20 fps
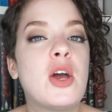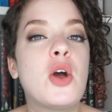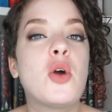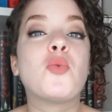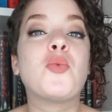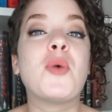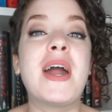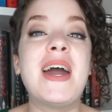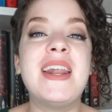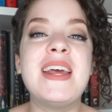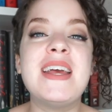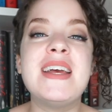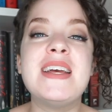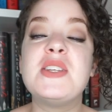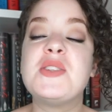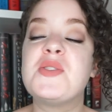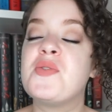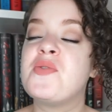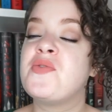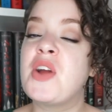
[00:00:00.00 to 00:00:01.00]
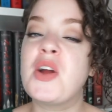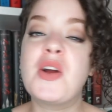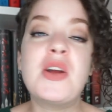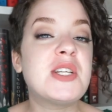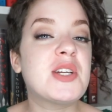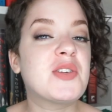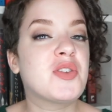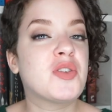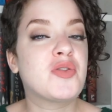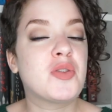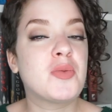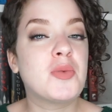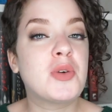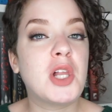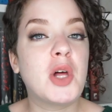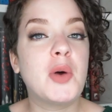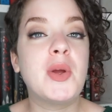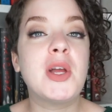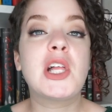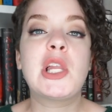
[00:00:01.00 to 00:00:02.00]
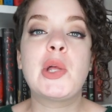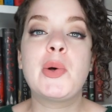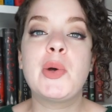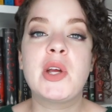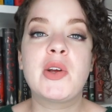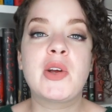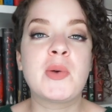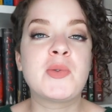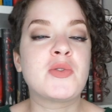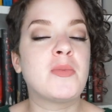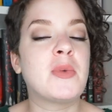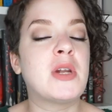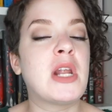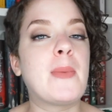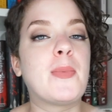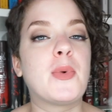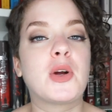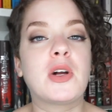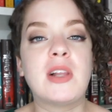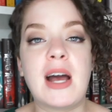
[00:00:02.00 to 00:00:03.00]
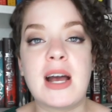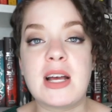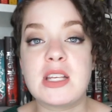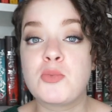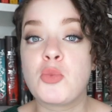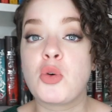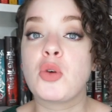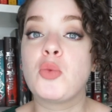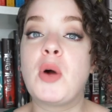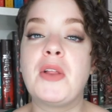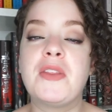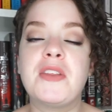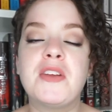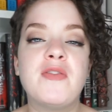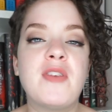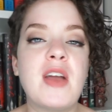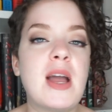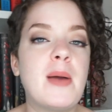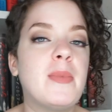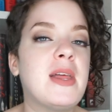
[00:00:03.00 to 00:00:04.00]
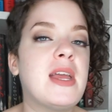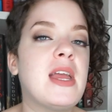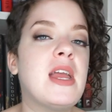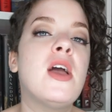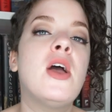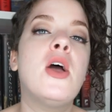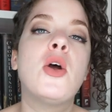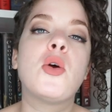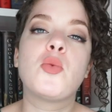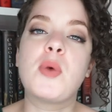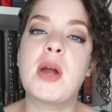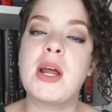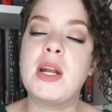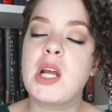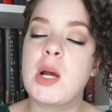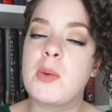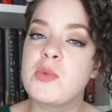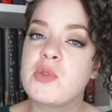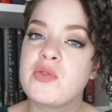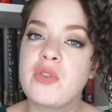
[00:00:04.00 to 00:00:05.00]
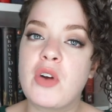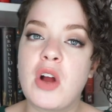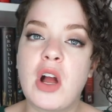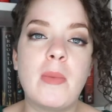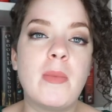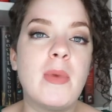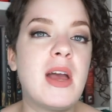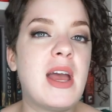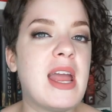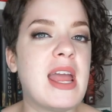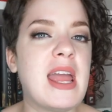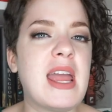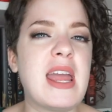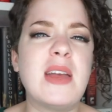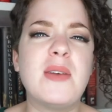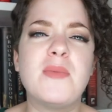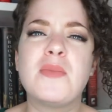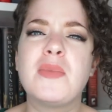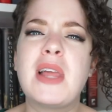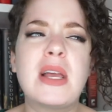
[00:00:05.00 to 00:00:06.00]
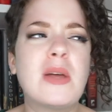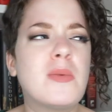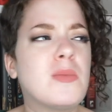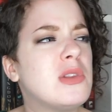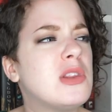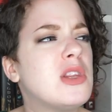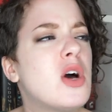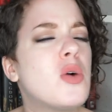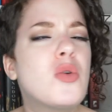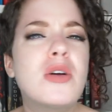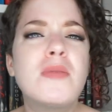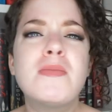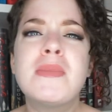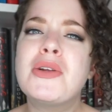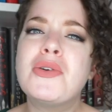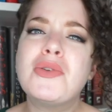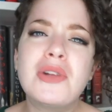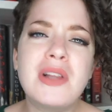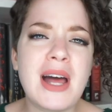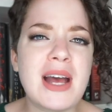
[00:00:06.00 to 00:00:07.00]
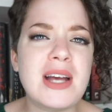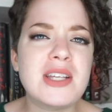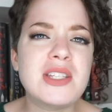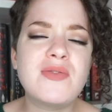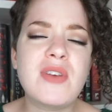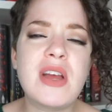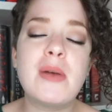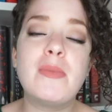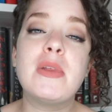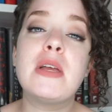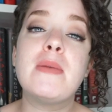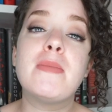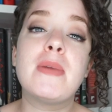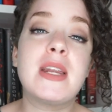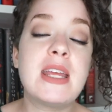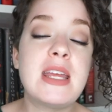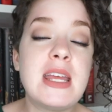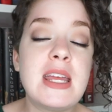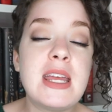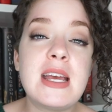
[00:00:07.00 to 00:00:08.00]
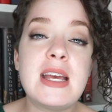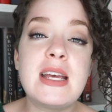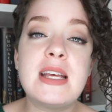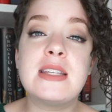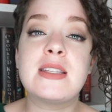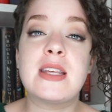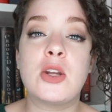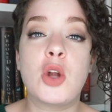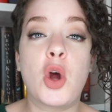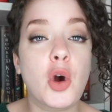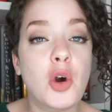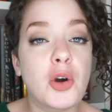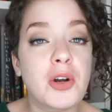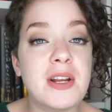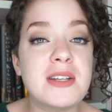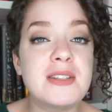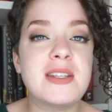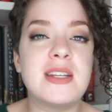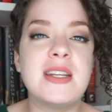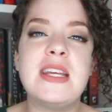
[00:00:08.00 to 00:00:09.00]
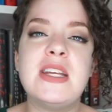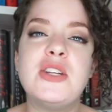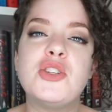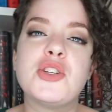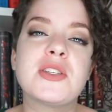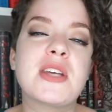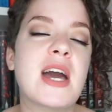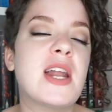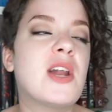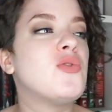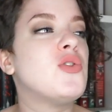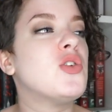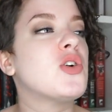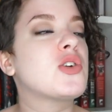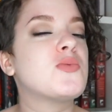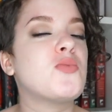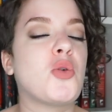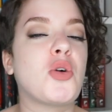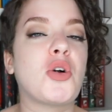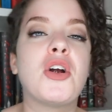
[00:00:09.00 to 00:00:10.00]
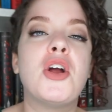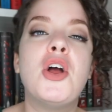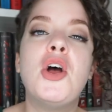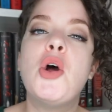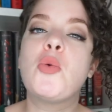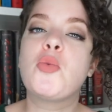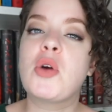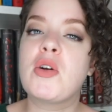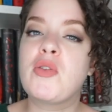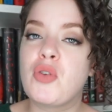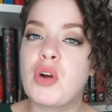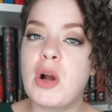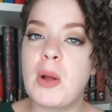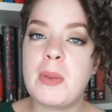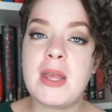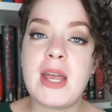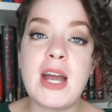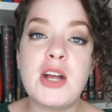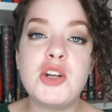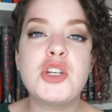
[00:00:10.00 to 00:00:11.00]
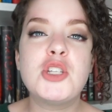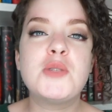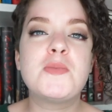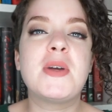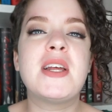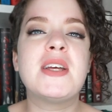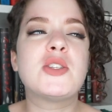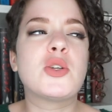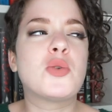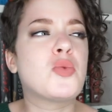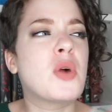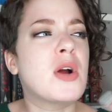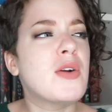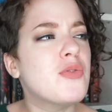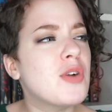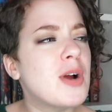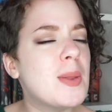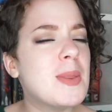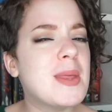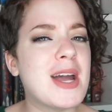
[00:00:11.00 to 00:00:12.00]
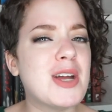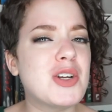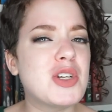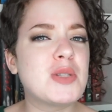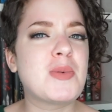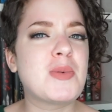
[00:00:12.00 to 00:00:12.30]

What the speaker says: Red is very different from Chloe. Chloe comes from an upper class, more wealthy family. Red comes from a like lower middle class family, but he is an artist and he just kind of looks more rough around the edges, but is a rough around the edges,